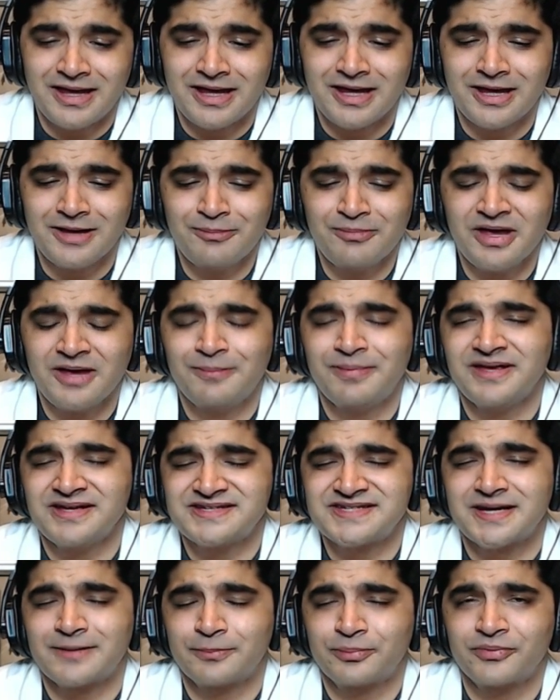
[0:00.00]
it may be
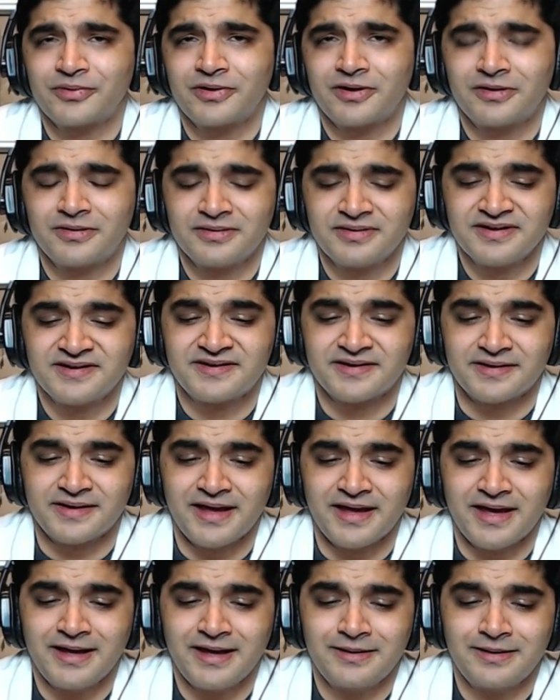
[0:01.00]
temporarily
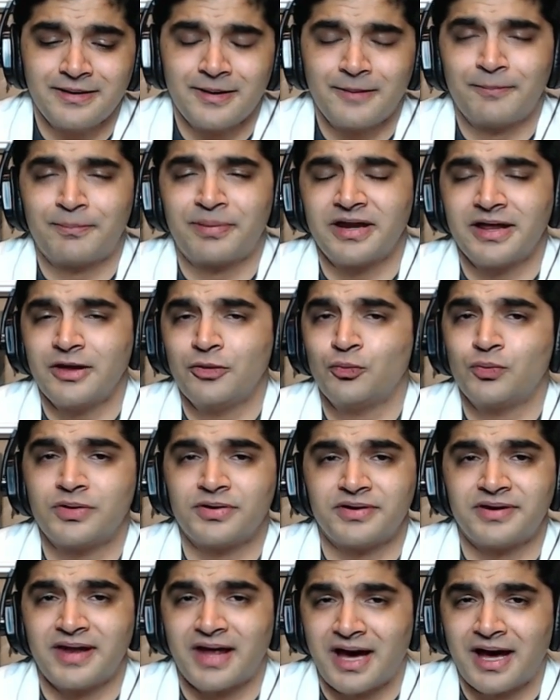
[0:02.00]
delayed, but it
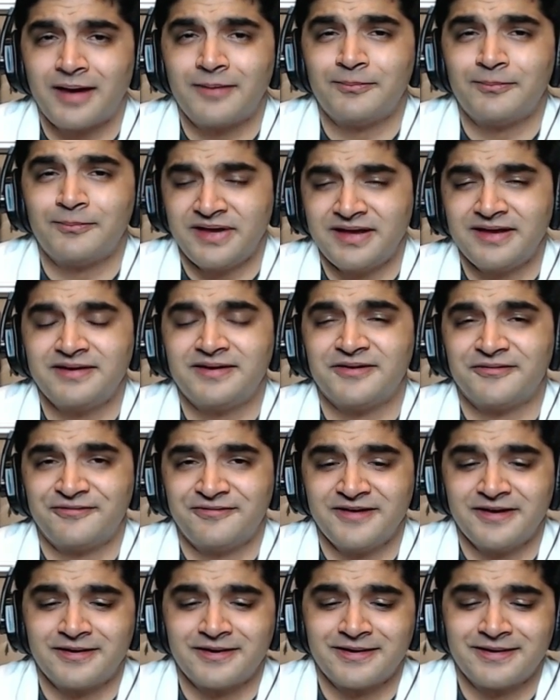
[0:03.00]
will not be
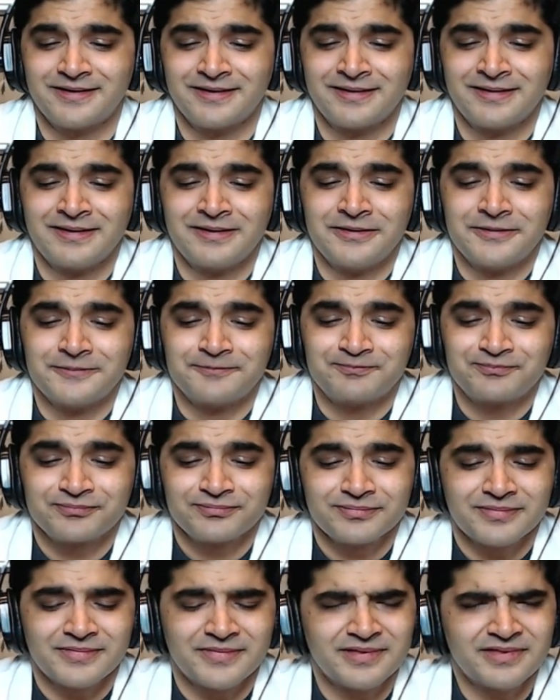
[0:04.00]
defeated.
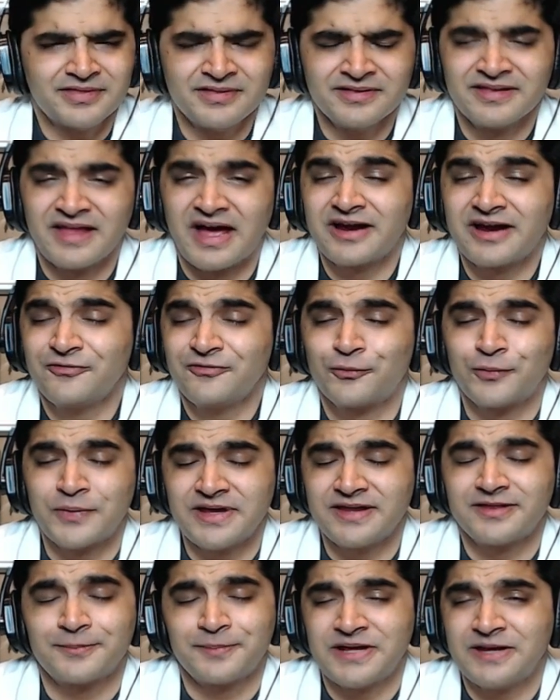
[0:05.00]
Not if
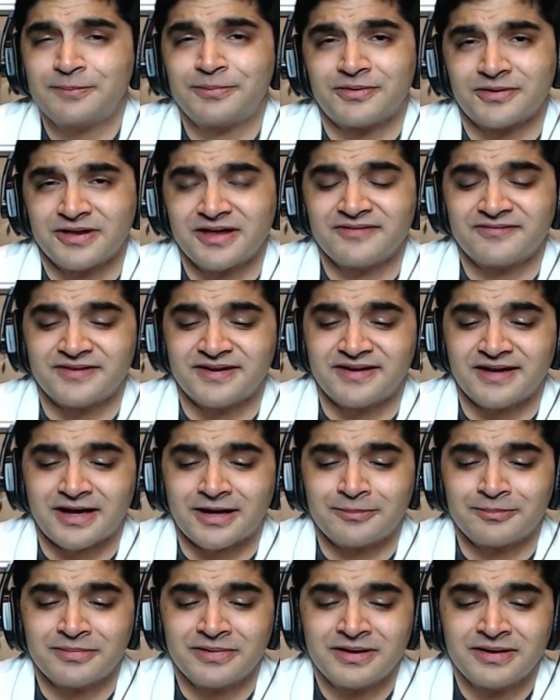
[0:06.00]
we, the people, give a
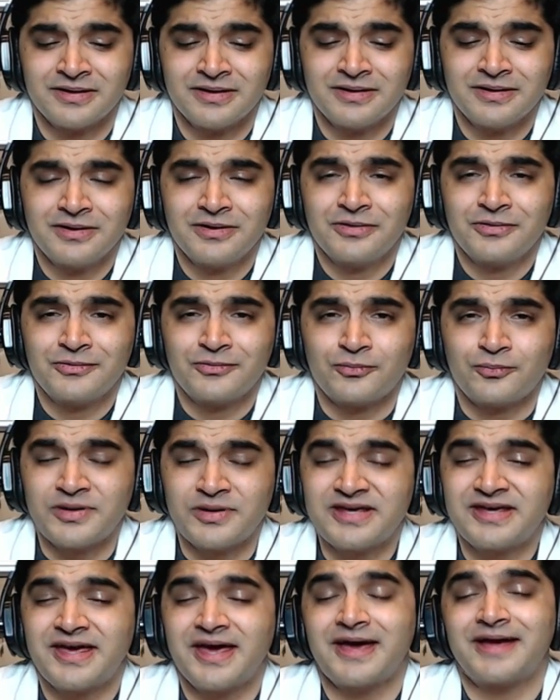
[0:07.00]
damn.
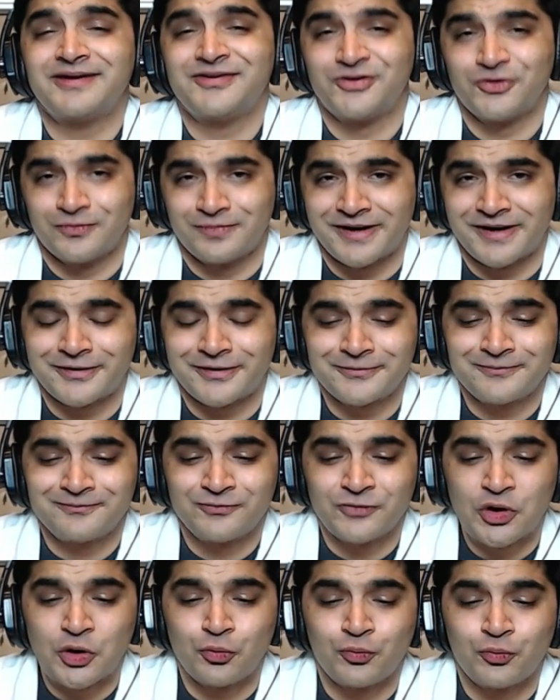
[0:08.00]
We can do better.
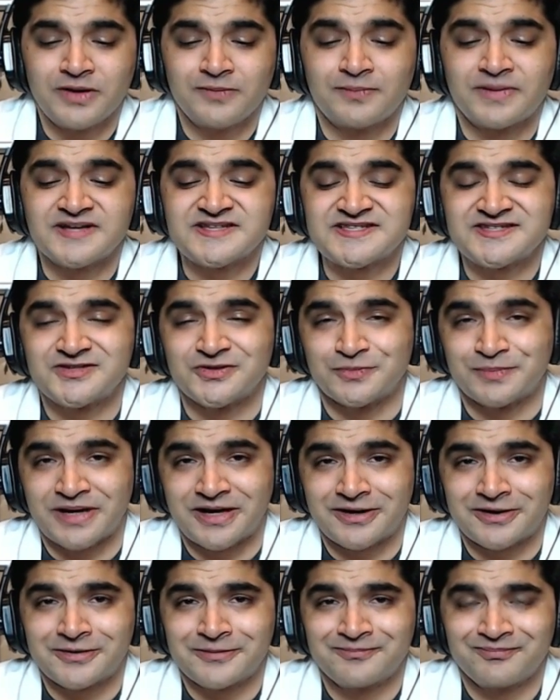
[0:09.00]
We must do
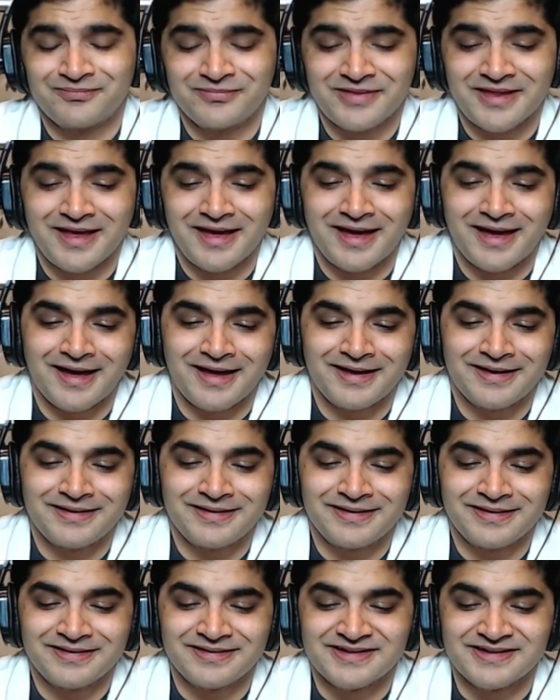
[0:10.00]
better.
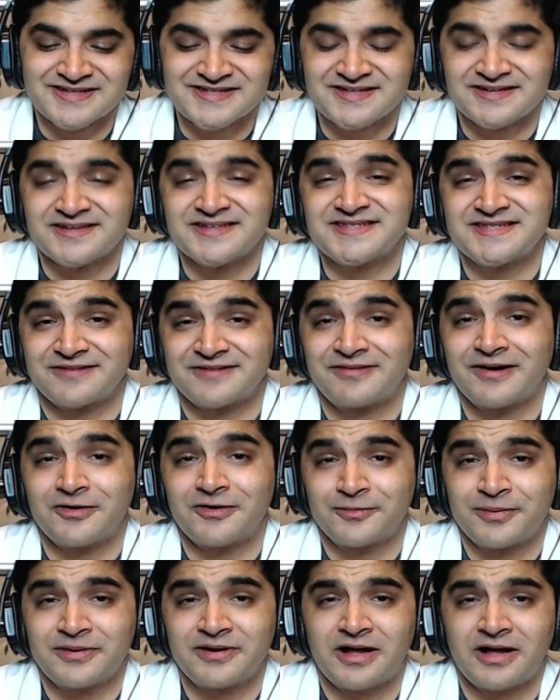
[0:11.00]
And this list of
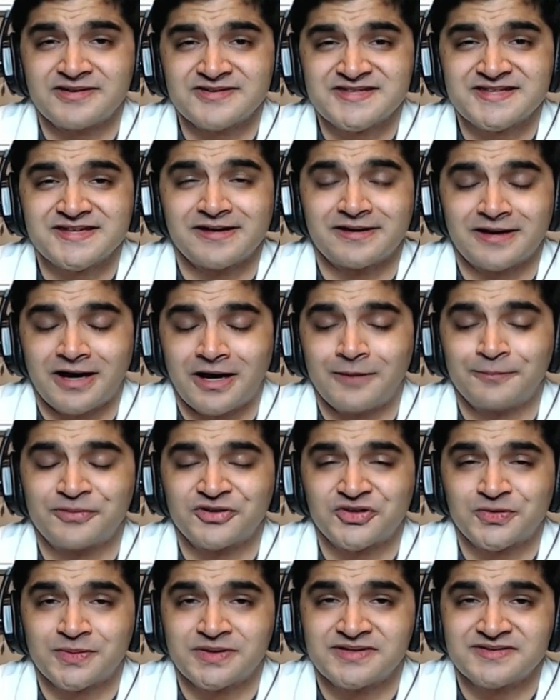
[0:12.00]
health policy
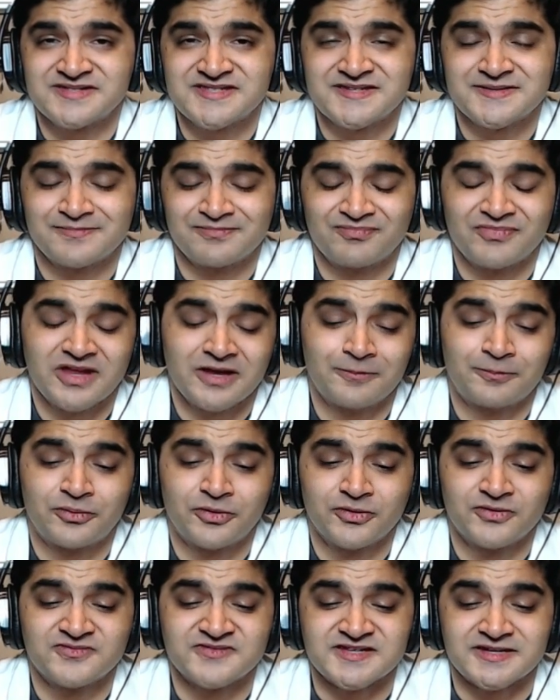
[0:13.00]
accomplishments, it
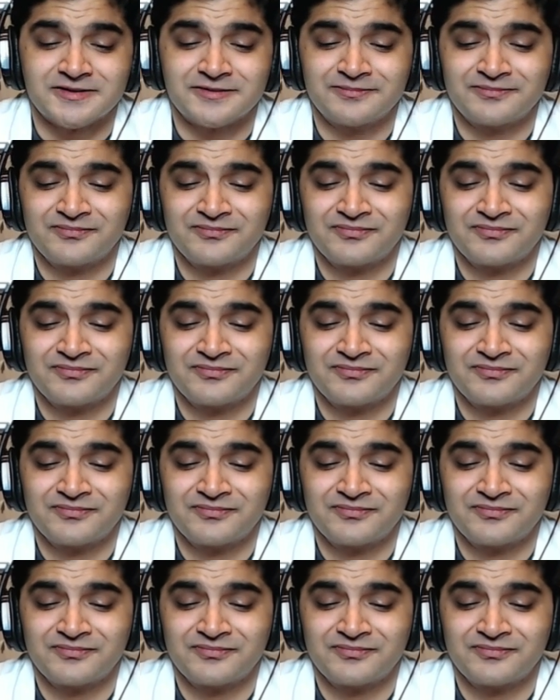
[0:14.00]
proves it.